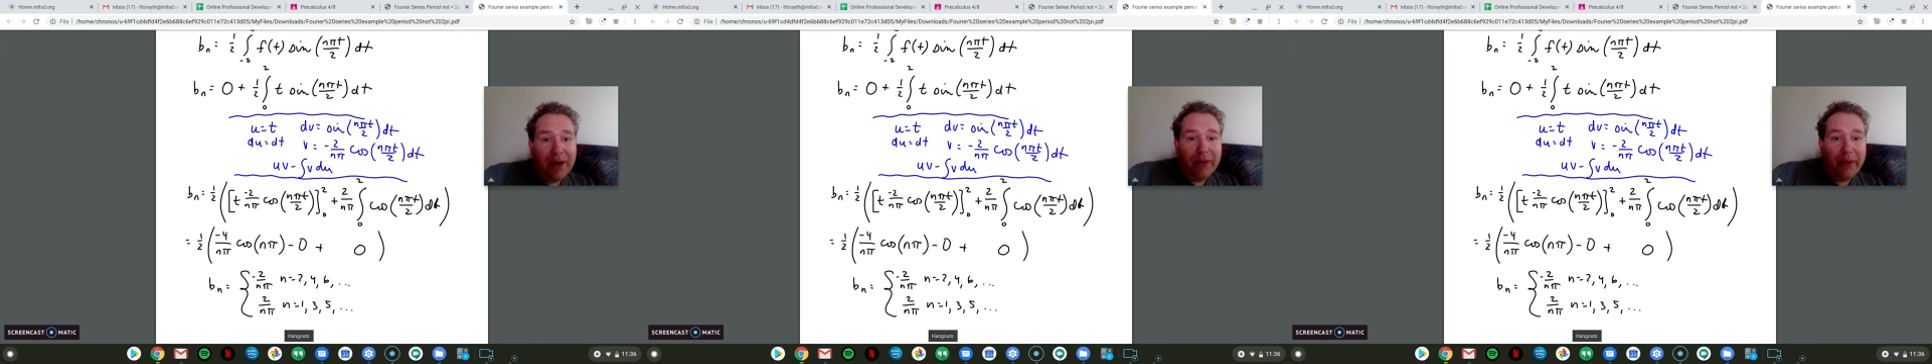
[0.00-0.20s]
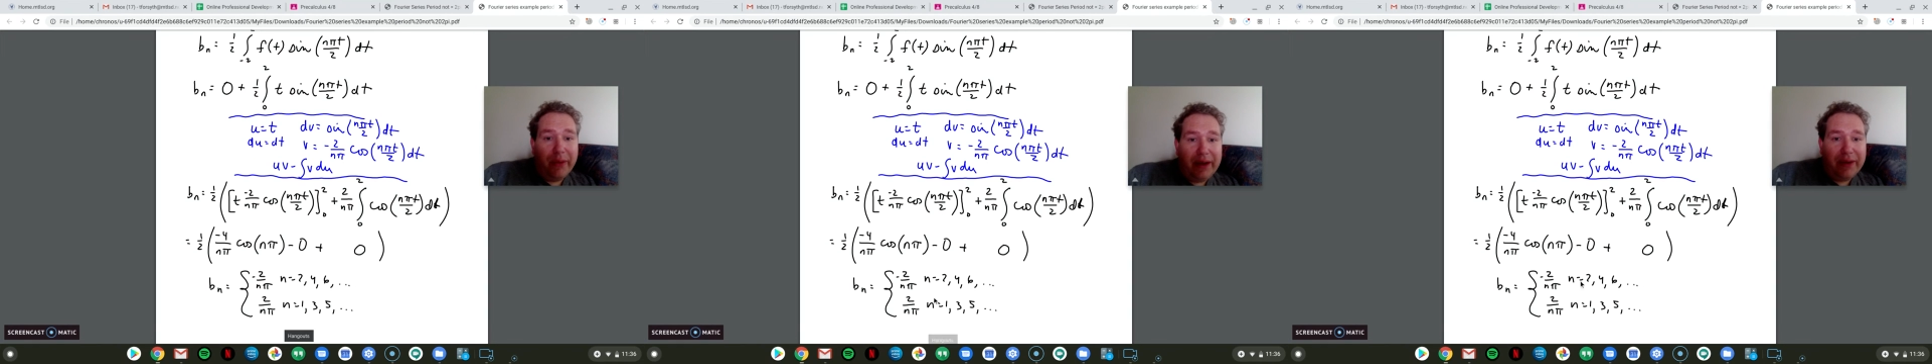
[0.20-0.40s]

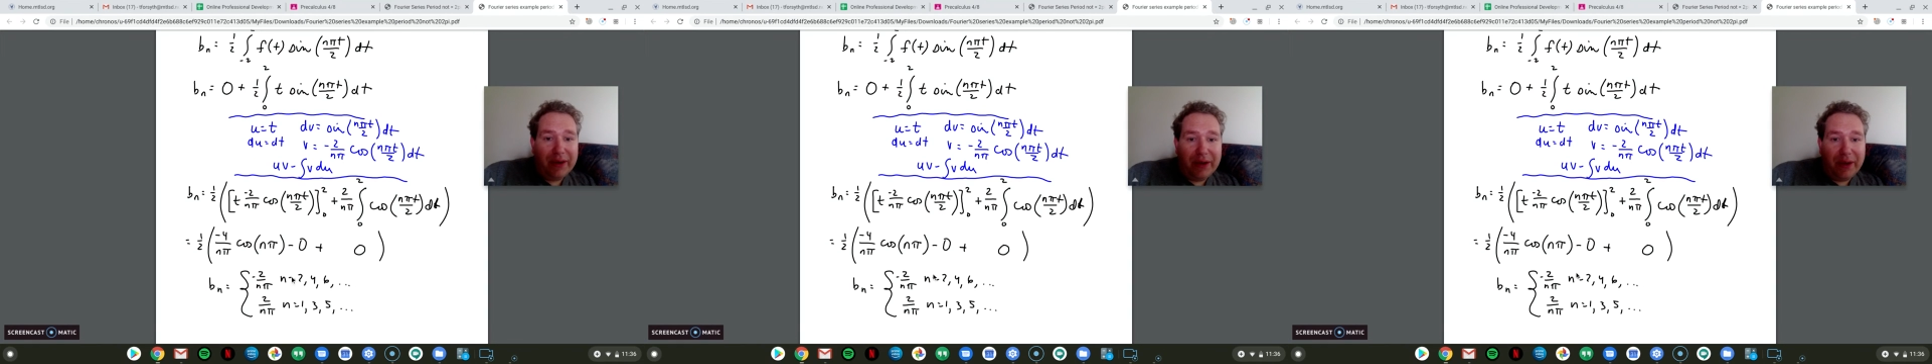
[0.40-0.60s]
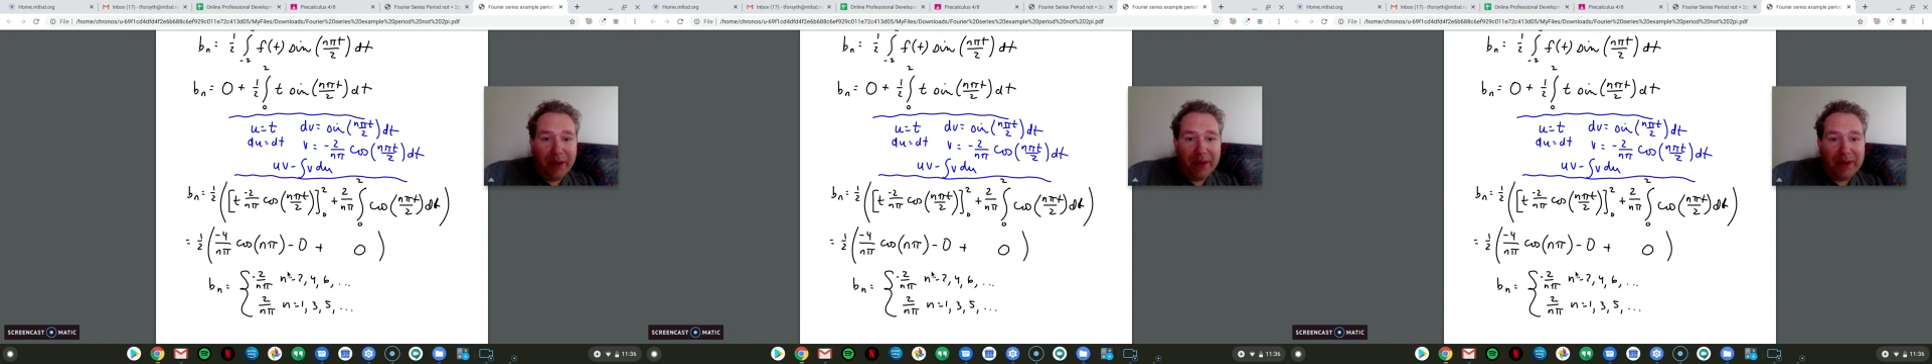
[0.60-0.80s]
right the
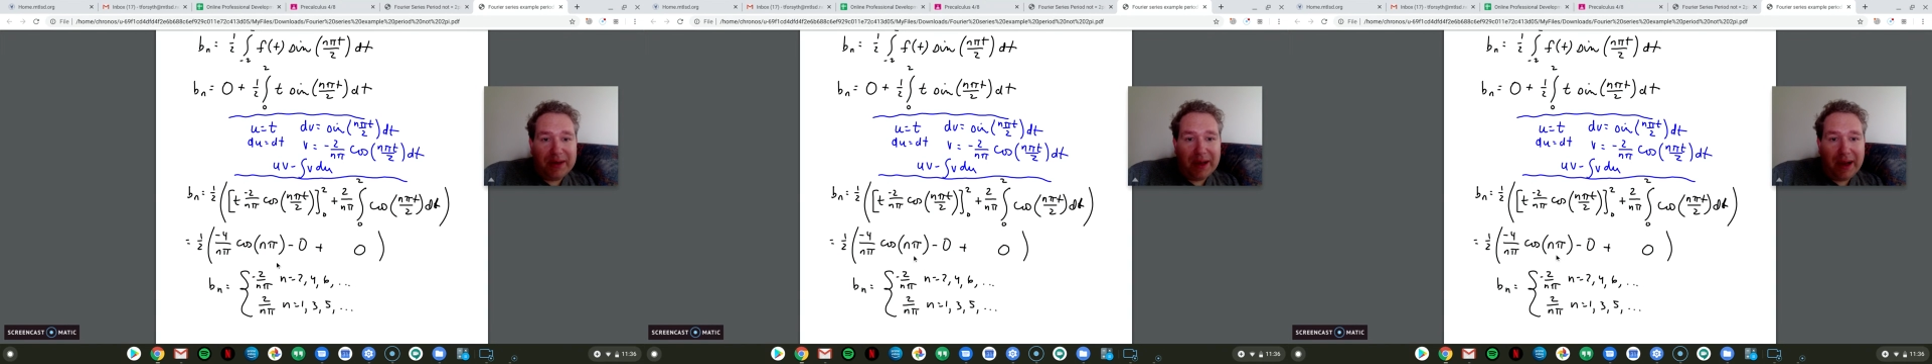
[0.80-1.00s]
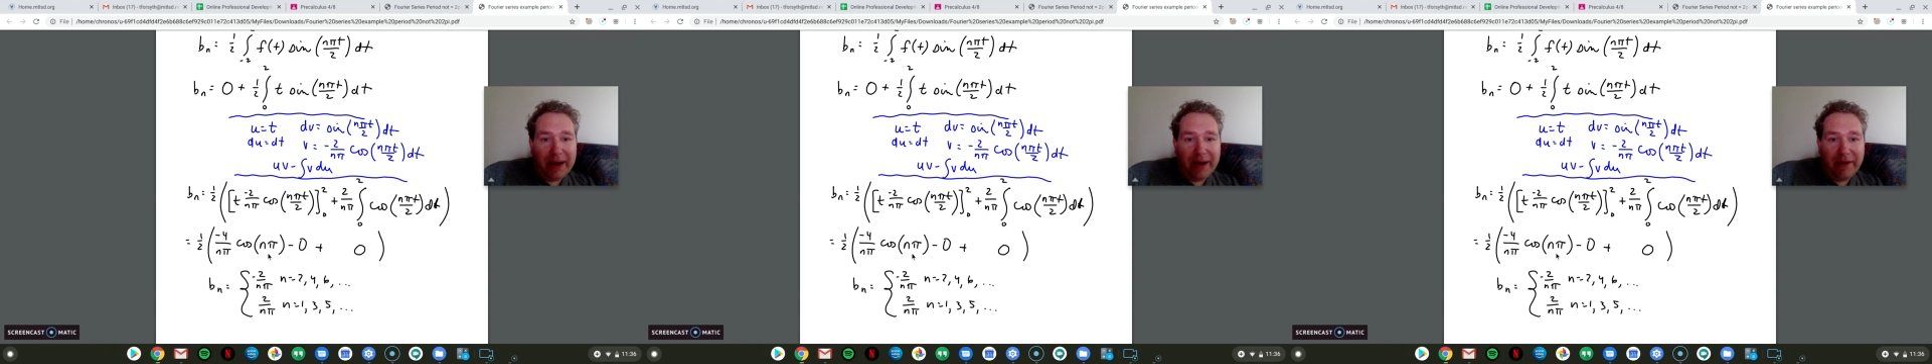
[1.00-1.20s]

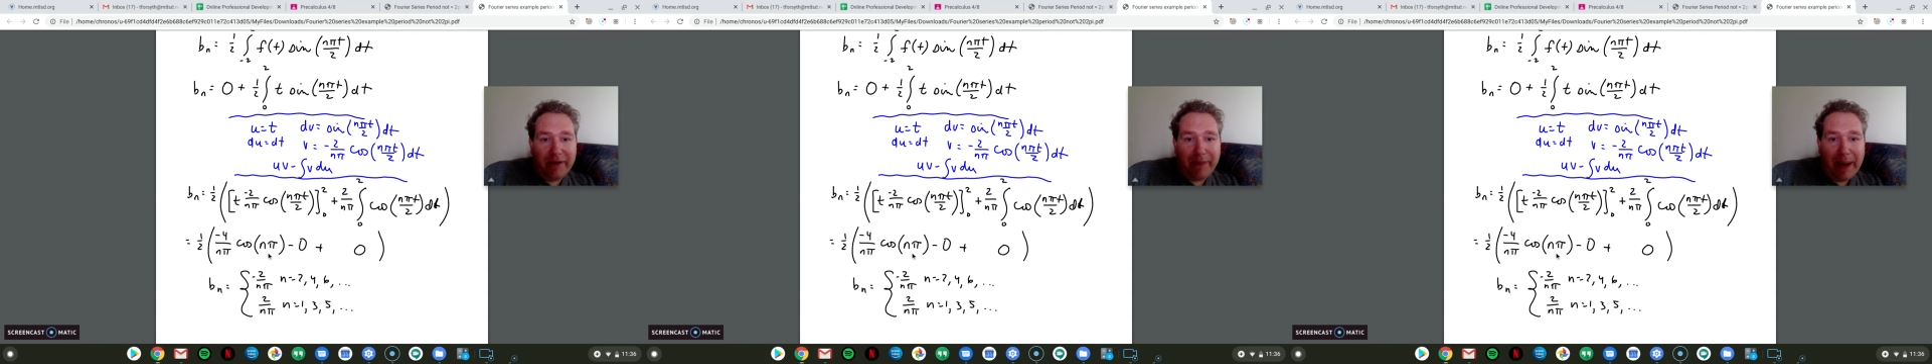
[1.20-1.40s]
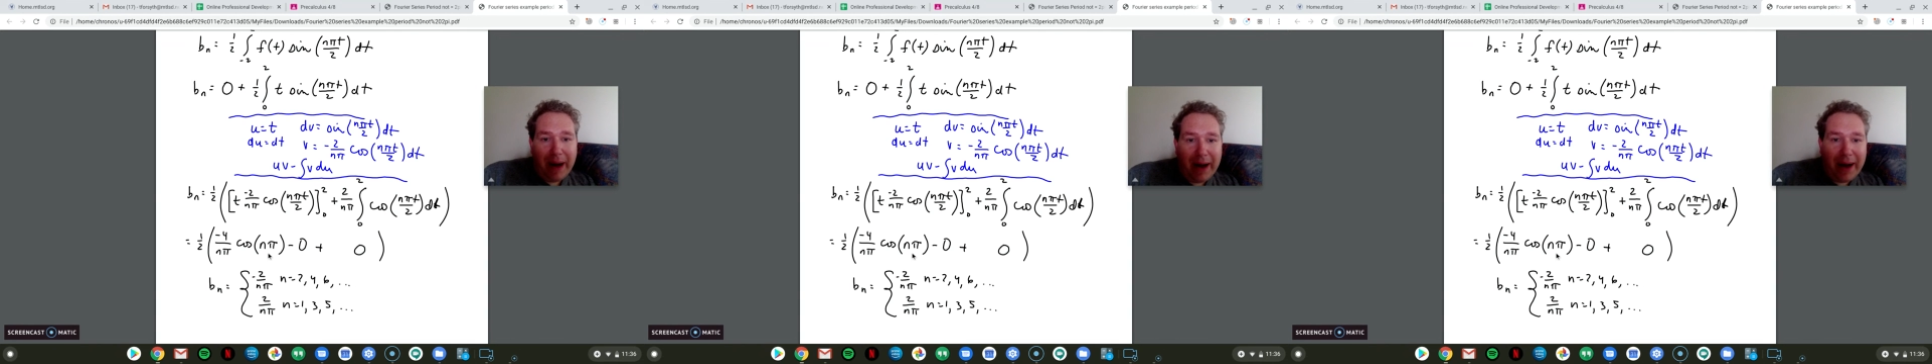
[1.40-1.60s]
cosine
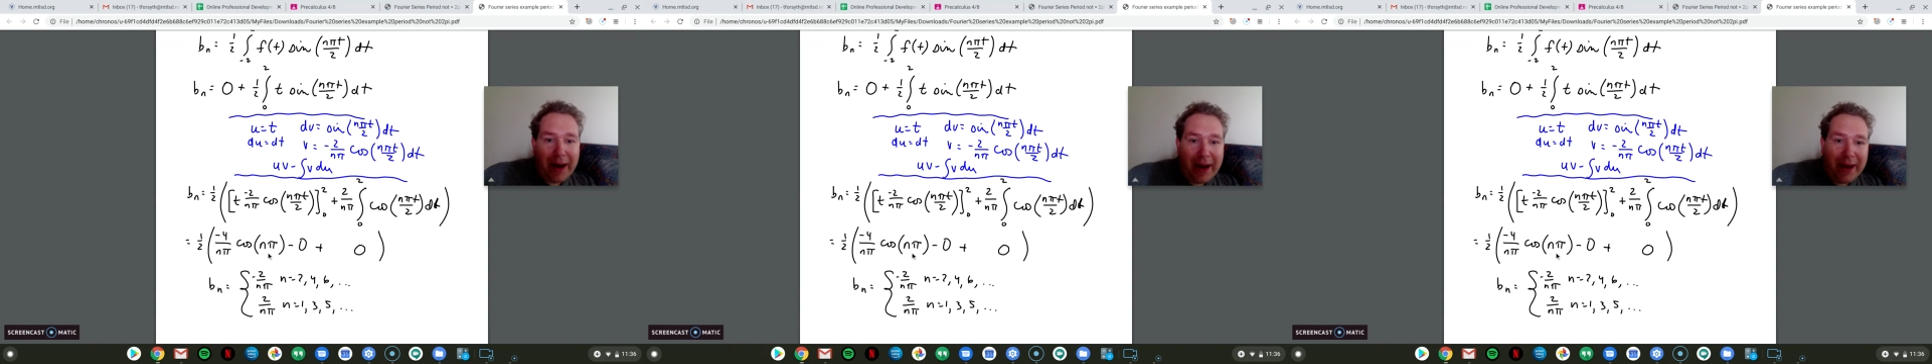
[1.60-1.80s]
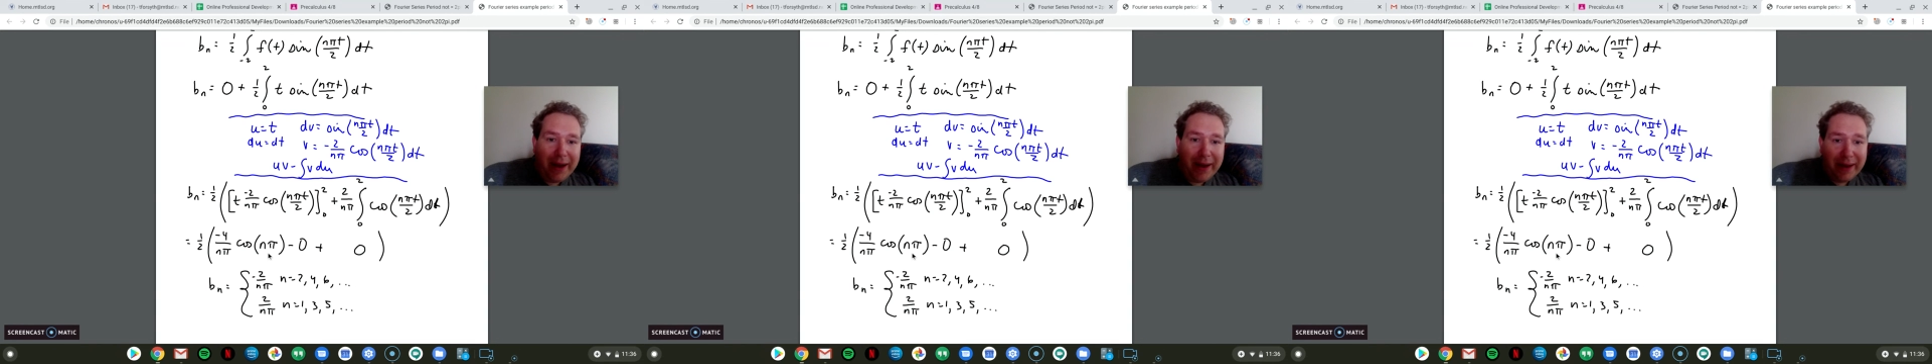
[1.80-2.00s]
of pi